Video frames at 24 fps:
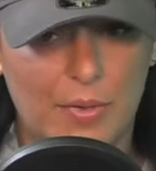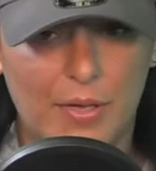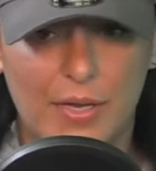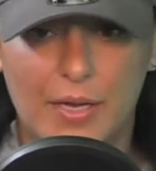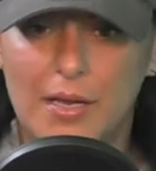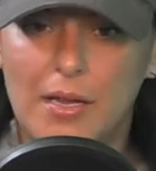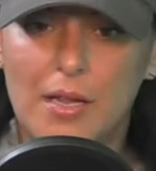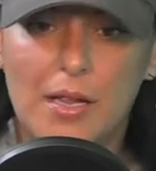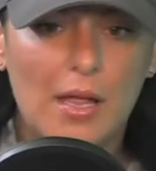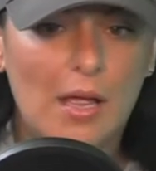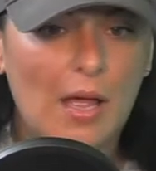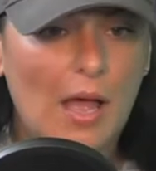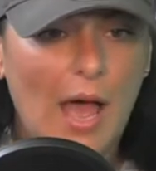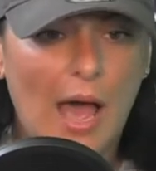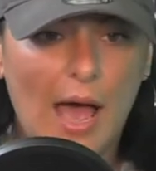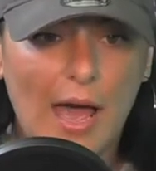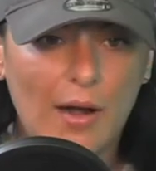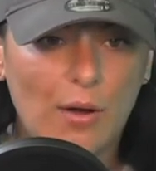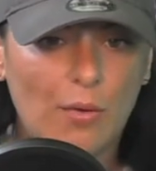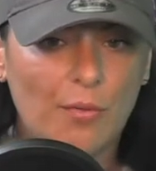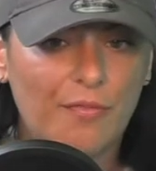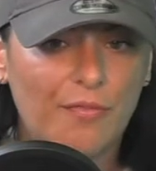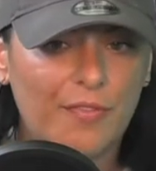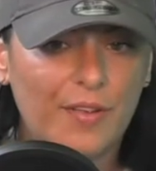But I
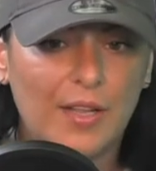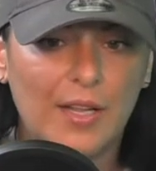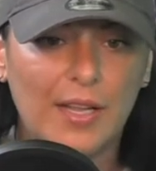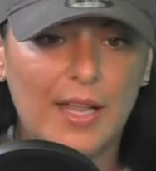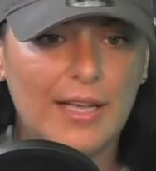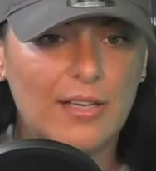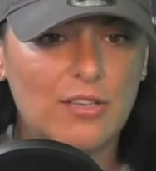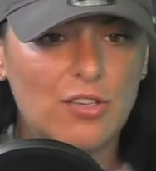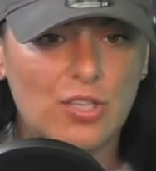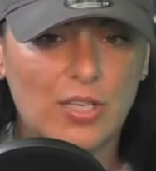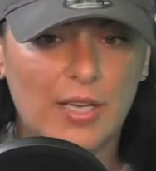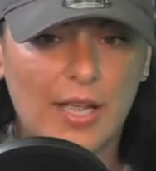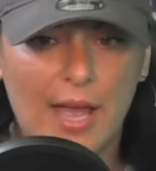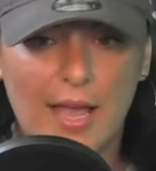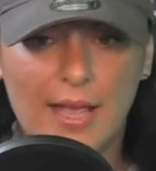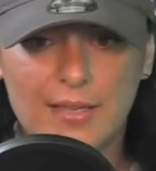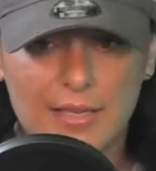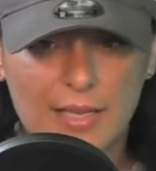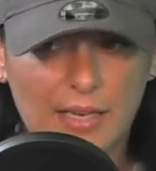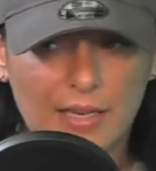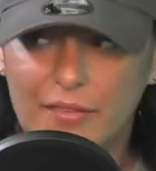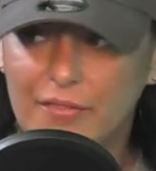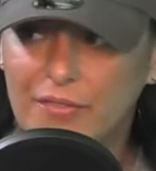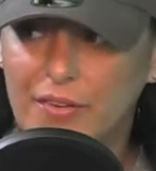don't feel like she has
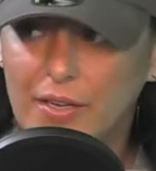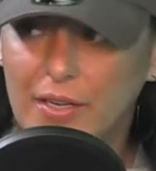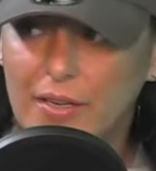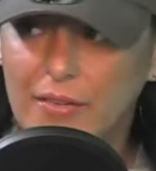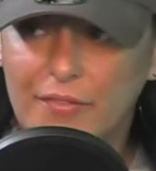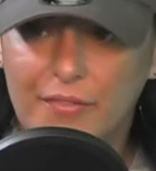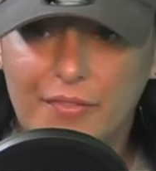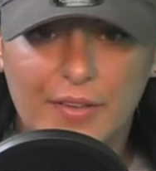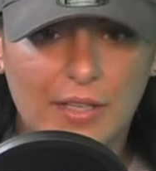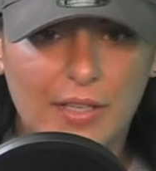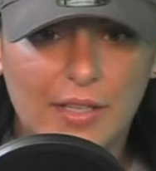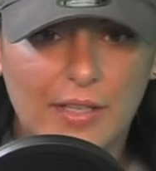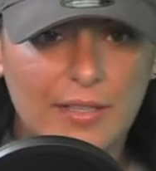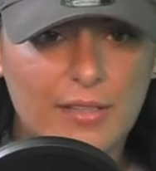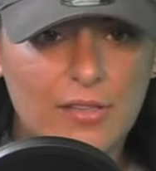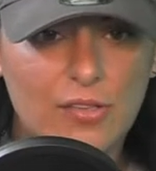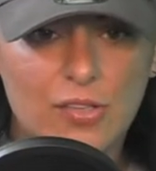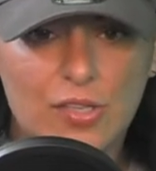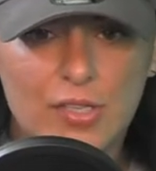any fucking feelings.